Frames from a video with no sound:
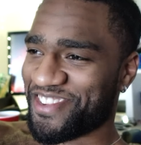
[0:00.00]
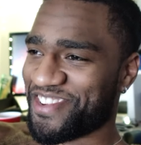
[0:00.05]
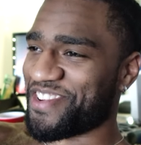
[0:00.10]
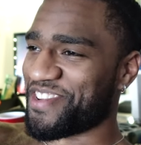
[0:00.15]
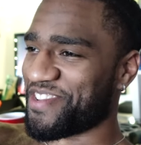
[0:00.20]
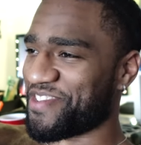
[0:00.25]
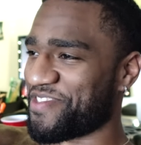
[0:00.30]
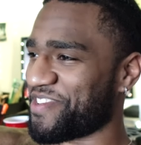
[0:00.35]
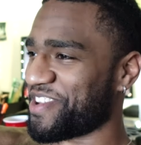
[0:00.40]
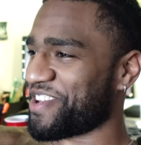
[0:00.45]
you
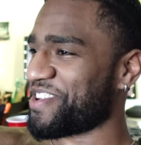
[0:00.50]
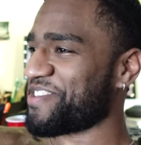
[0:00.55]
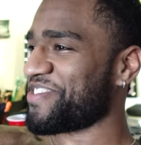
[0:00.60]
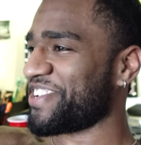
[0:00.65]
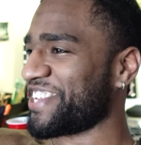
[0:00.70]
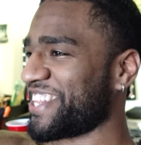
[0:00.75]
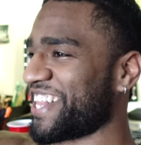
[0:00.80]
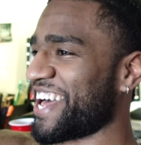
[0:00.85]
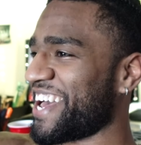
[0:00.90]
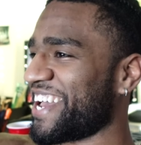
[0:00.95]
feel
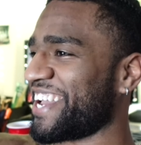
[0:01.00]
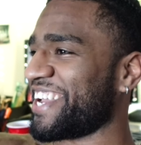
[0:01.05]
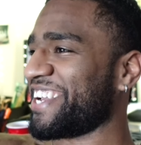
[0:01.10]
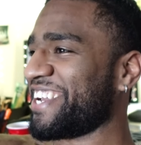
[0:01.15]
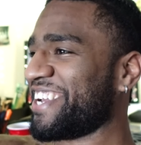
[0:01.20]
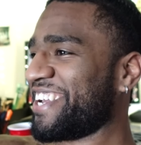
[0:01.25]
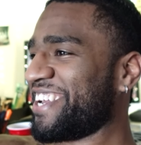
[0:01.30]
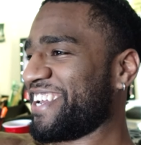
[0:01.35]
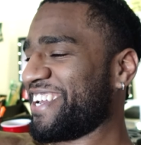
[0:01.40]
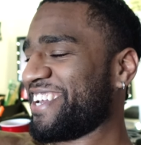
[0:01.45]
me? Like, if
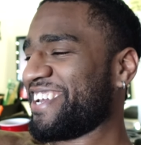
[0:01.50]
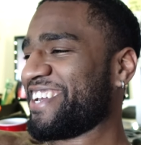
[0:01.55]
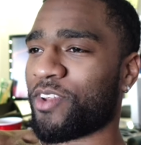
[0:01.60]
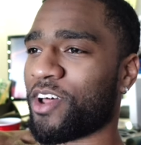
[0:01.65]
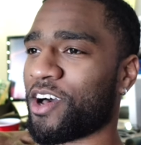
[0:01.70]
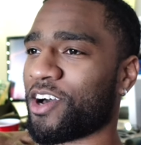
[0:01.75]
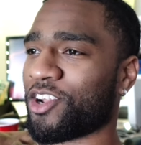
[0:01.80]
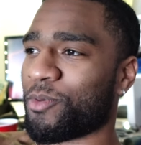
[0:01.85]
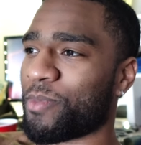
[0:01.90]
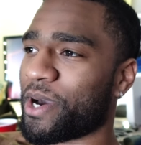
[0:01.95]
I don't
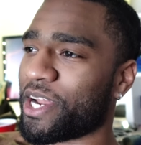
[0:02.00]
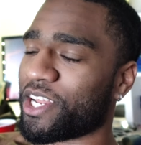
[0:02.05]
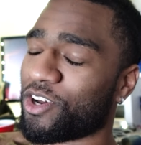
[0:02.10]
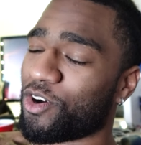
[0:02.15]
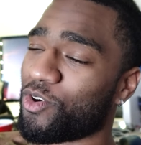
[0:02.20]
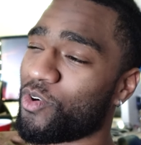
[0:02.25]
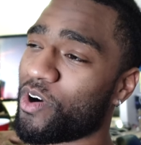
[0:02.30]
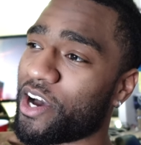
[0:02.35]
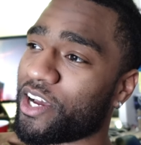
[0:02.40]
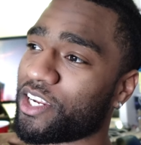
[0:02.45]
vlog, nobody
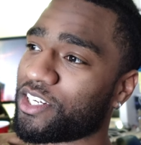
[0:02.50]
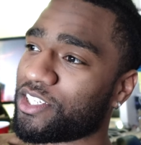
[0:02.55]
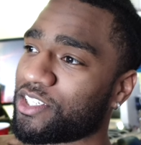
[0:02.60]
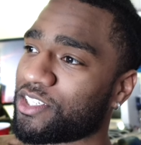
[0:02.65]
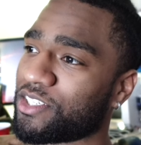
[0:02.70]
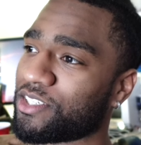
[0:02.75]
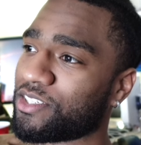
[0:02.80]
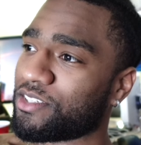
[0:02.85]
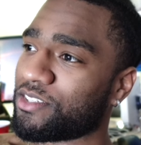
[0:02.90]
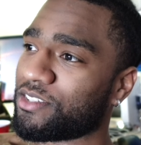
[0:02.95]
gonna
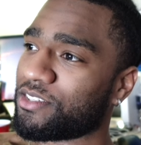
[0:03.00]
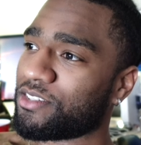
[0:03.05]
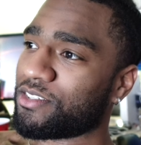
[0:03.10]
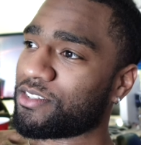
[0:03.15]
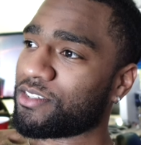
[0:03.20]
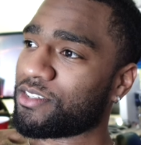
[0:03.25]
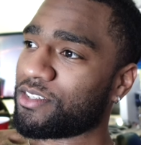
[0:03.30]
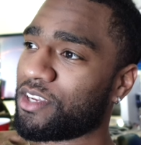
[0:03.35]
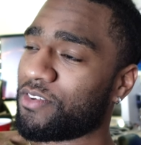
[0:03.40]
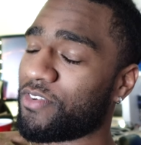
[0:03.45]
watch.
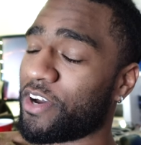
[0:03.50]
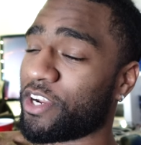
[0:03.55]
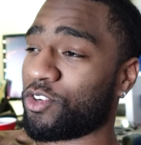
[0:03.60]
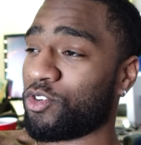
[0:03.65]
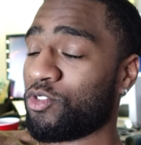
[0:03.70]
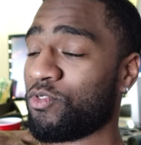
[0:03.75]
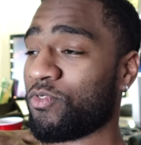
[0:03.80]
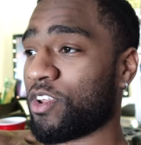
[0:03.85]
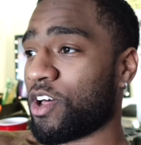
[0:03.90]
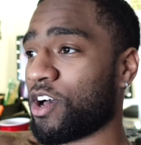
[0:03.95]
If I
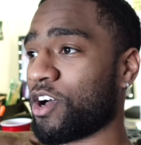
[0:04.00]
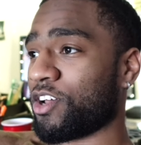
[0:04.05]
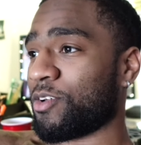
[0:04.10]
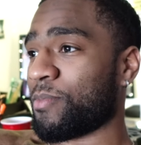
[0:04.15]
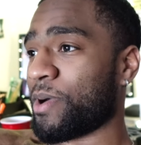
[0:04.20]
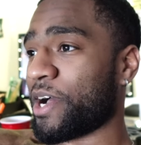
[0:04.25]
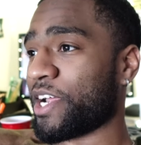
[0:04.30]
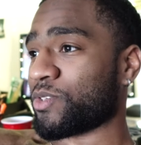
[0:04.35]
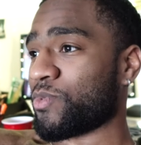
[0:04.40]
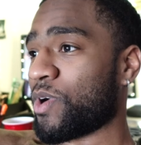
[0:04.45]
do vlog,
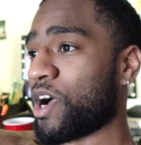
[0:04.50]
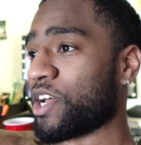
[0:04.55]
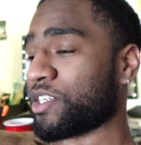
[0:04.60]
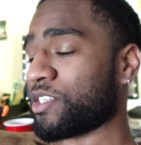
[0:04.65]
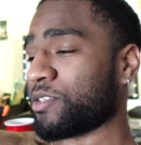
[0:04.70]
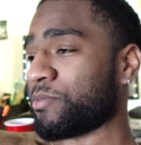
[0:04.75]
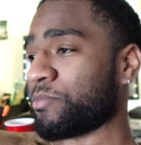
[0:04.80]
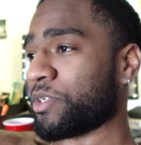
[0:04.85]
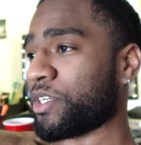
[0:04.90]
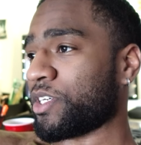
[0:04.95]
nobody's
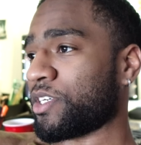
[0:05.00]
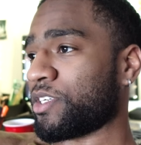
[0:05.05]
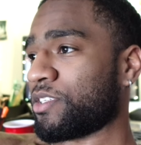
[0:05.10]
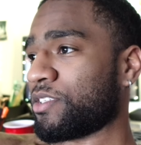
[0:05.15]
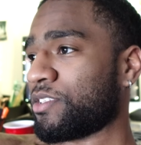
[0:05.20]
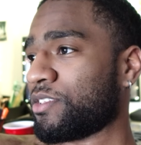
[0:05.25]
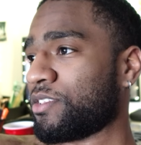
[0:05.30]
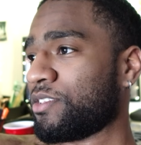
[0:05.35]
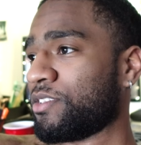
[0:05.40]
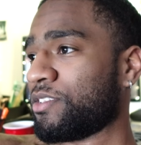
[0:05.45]
watching, but
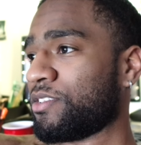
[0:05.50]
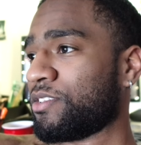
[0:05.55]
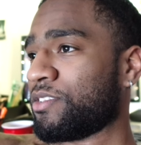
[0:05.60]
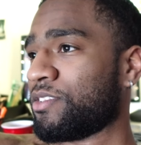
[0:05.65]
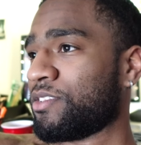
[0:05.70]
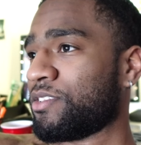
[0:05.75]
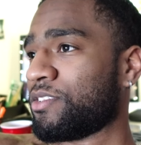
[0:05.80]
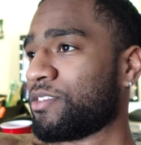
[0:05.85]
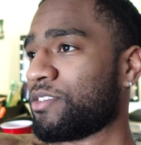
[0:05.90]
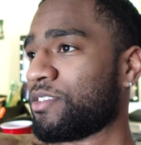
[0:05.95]

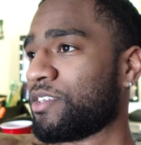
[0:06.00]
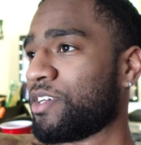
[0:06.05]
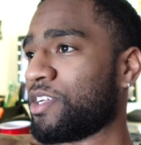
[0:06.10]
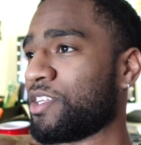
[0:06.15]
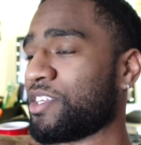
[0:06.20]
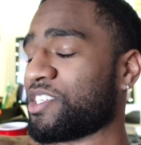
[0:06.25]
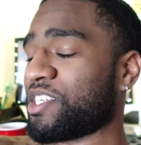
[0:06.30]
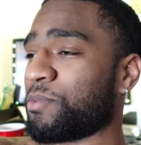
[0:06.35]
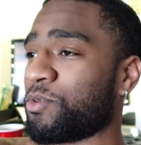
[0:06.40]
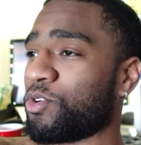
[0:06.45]
at
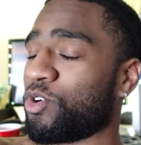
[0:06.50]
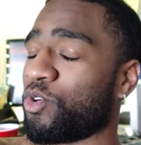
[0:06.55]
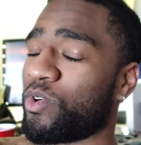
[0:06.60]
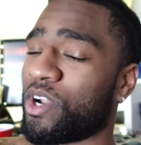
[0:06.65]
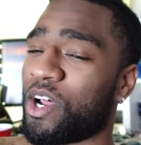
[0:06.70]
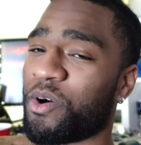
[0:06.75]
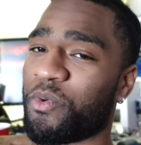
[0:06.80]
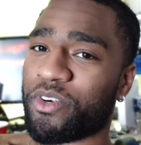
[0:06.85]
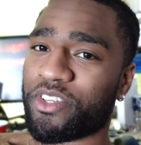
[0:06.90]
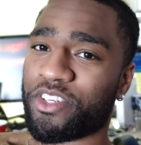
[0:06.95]
least I'm doing what
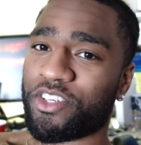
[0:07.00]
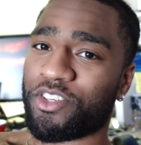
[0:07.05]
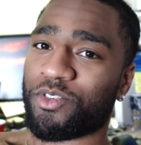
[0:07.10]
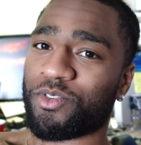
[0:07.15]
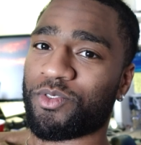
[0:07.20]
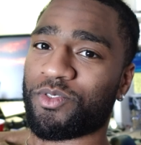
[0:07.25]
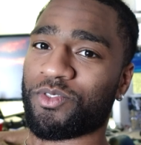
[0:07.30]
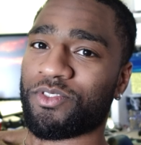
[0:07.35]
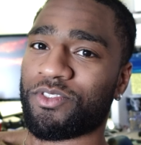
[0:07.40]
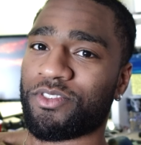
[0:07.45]
I want to
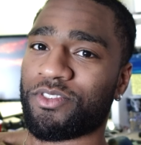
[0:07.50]
do.